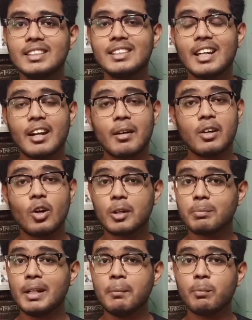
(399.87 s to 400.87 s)
There are a
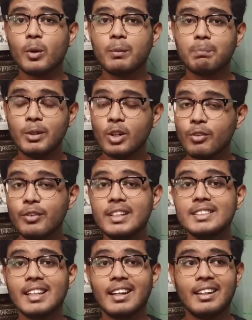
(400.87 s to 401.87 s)
lot many
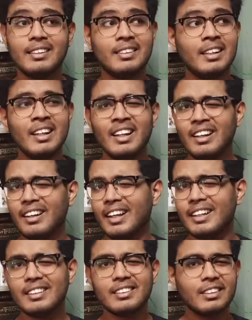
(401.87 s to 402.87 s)
POVs, and
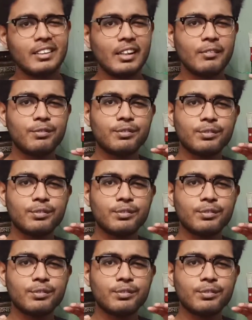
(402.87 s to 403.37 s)
like if